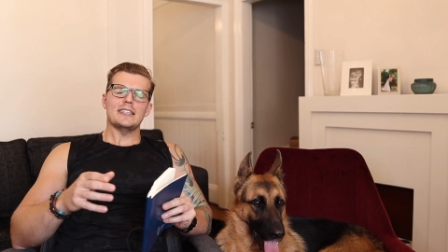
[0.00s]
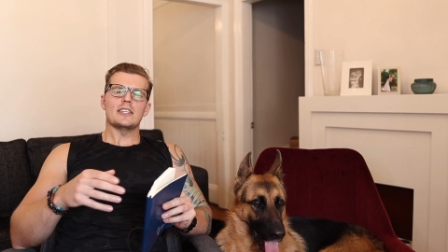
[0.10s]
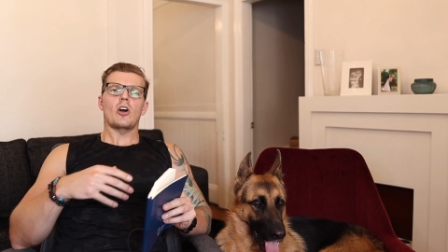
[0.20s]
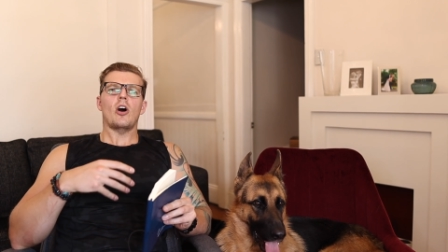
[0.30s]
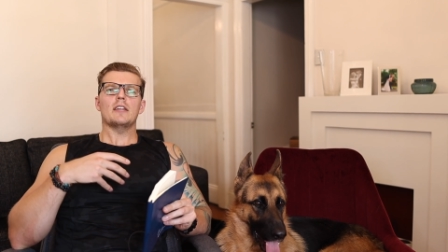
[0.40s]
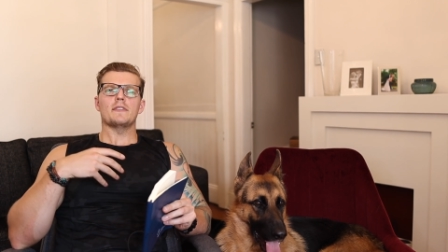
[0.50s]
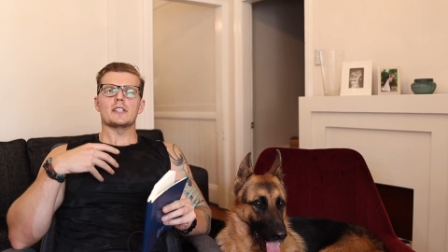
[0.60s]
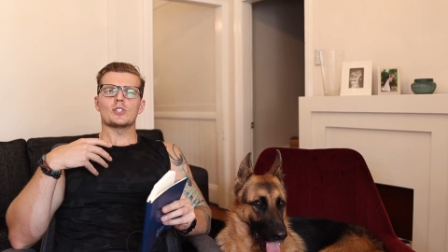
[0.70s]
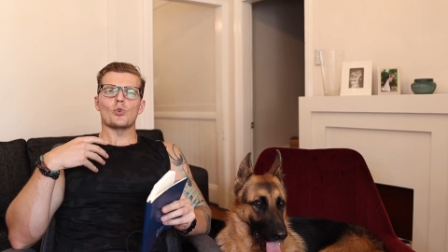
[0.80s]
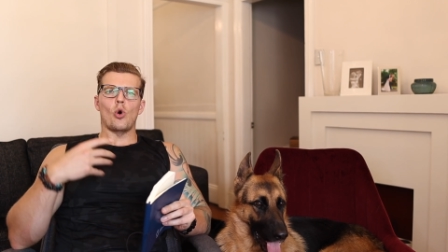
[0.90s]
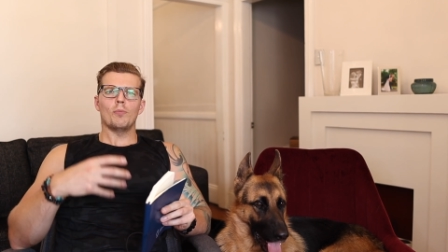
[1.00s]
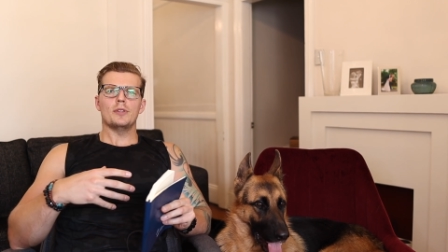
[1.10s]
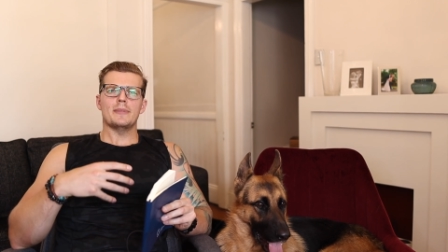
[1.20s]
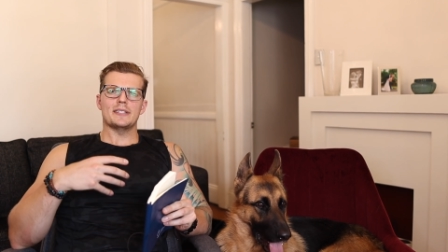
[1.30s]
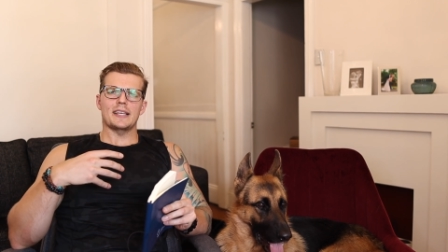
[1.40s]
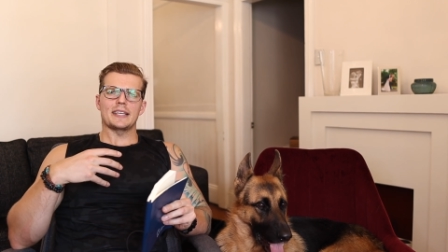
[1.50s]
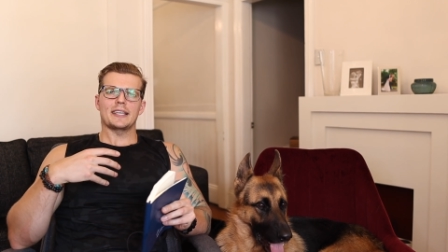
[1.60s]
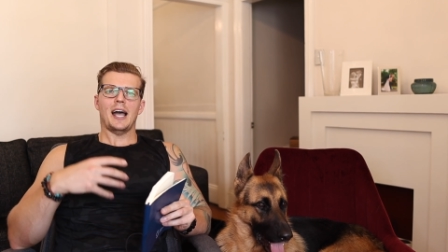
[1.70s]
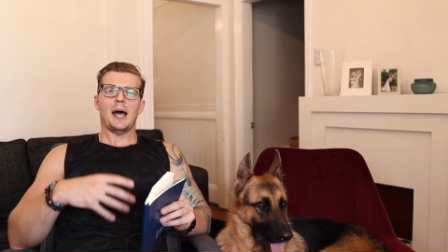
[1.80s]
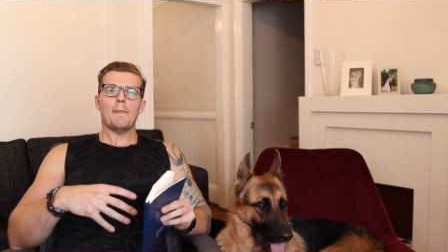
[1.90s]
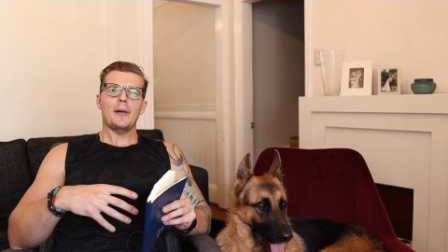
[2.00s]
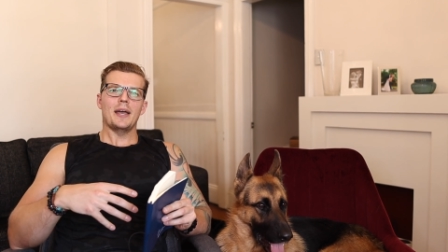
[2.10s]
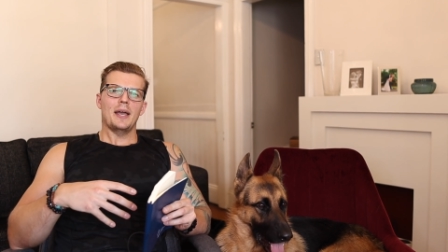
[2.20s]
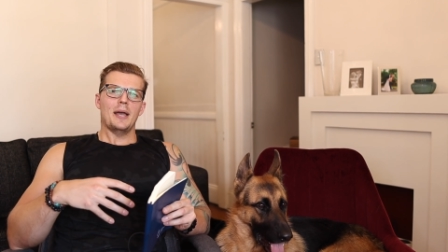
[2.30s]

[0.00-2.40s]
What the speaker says: You kind of absorb them as they come,